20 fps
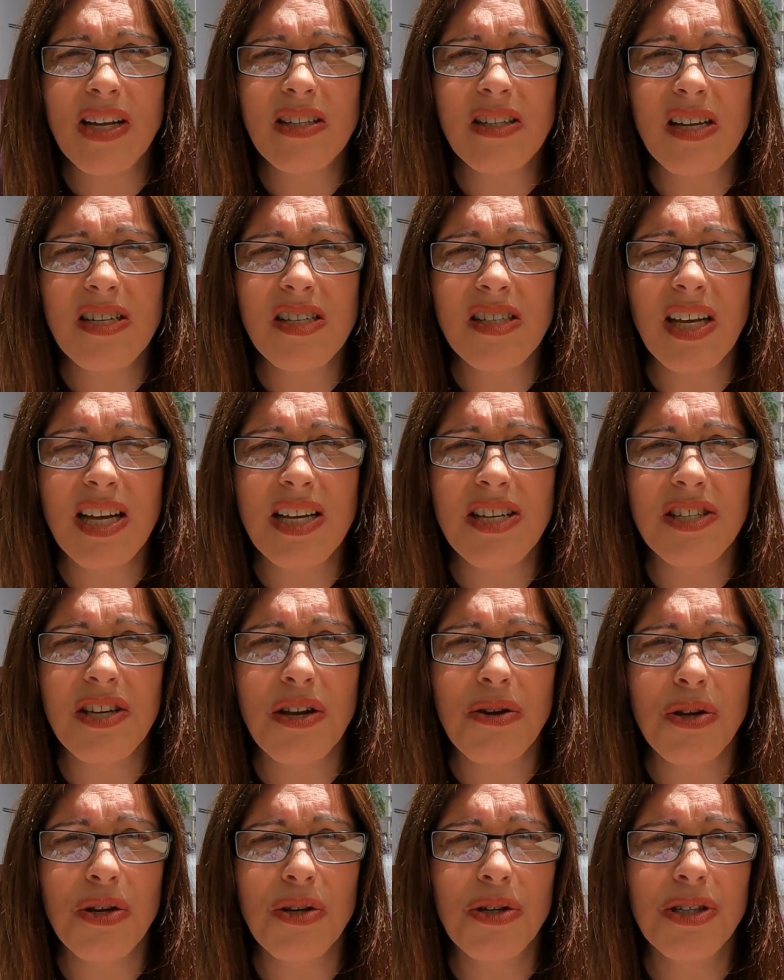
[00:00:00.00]
that does taste
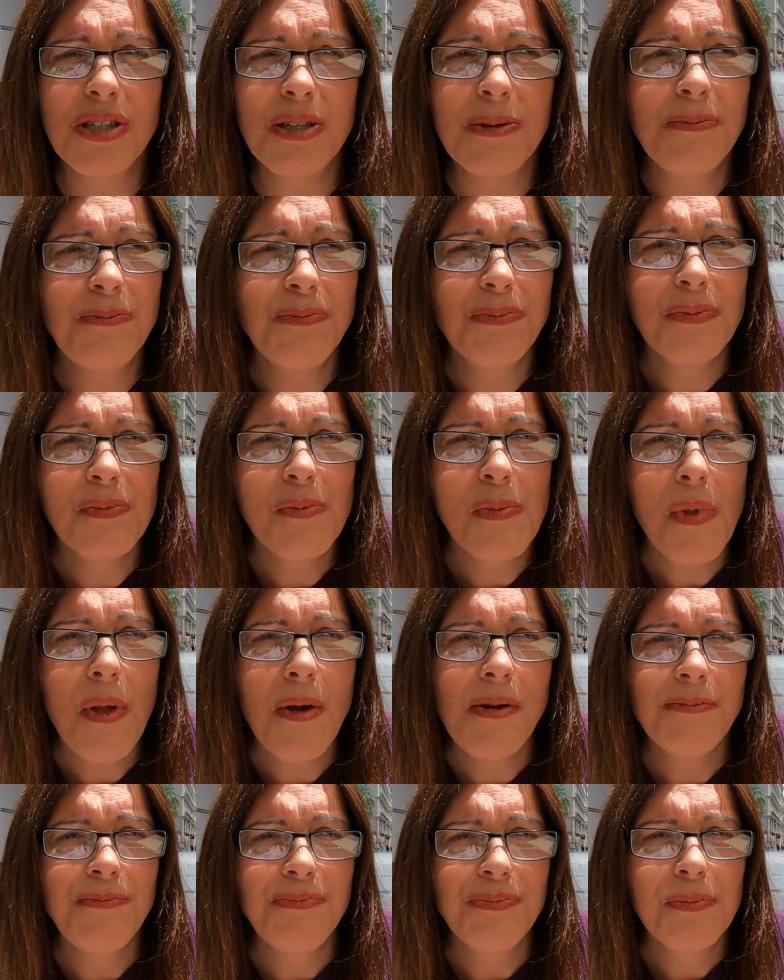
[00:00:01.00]
so good.
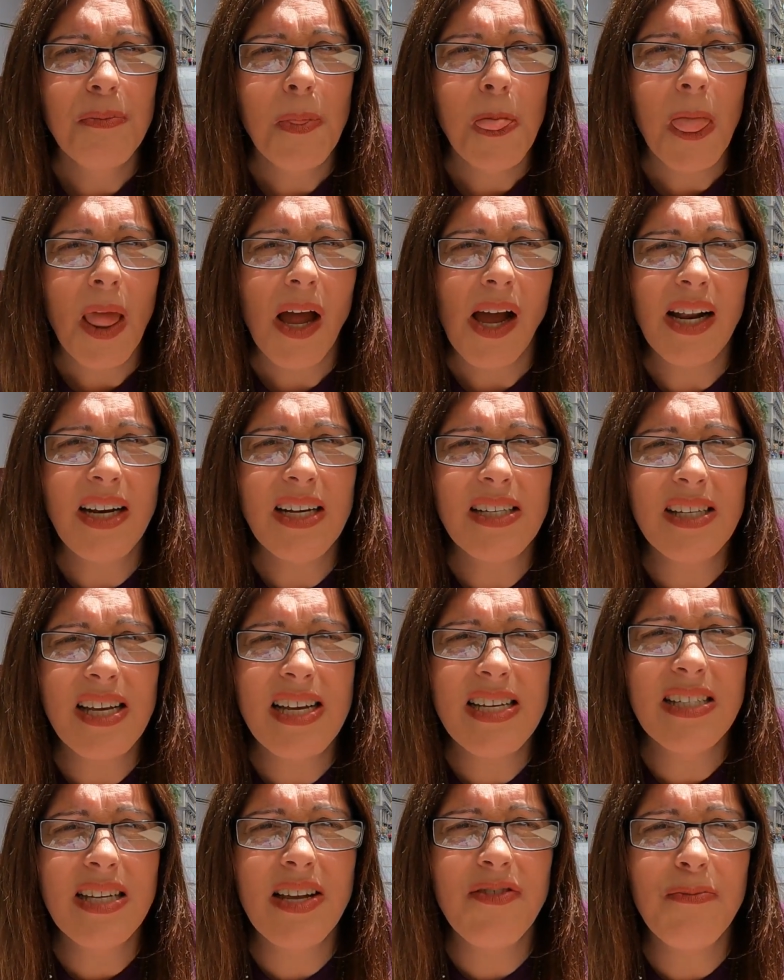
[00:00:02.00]
And it
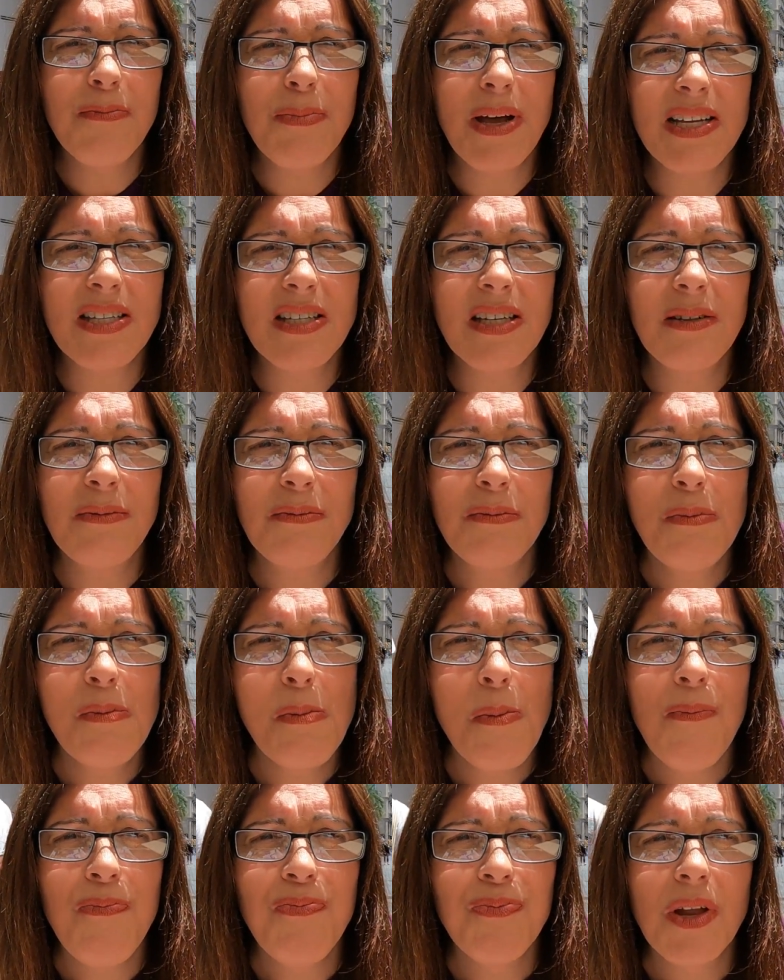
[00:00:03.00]
tastes even better
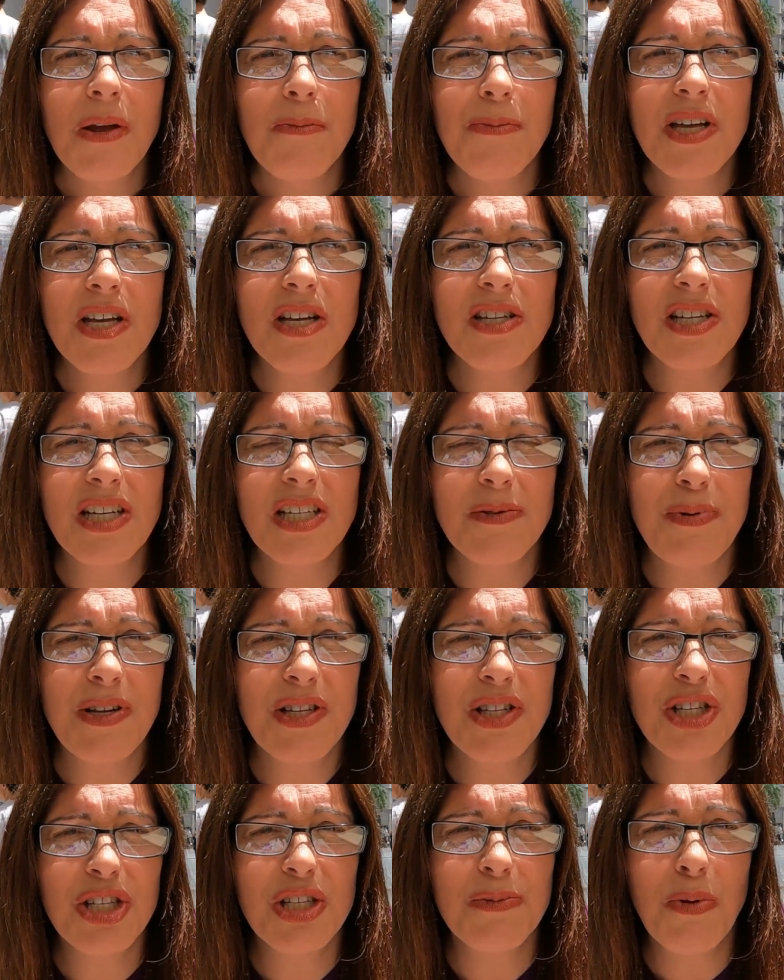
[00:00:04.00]
because it's
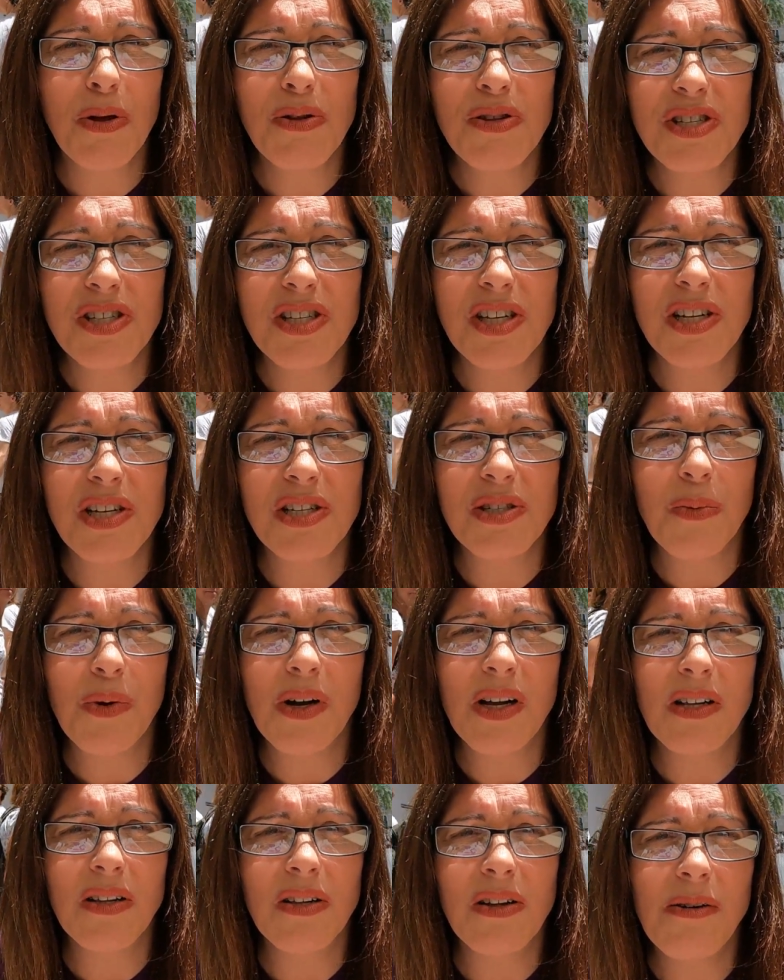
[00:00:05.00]
been sponsored as
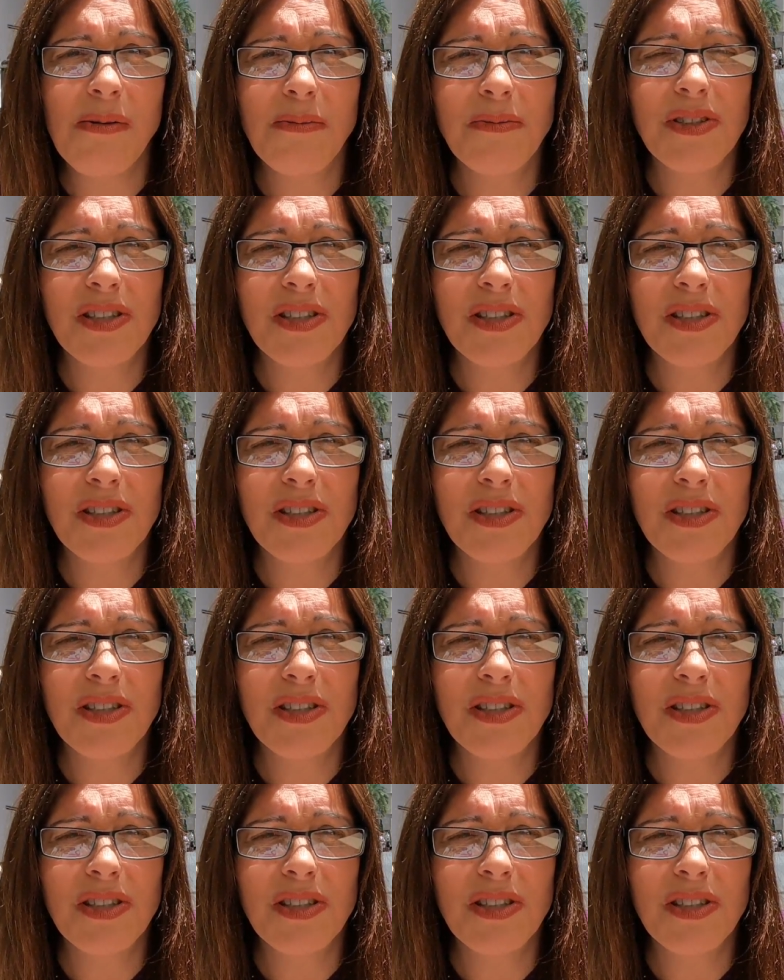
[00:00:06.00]
well.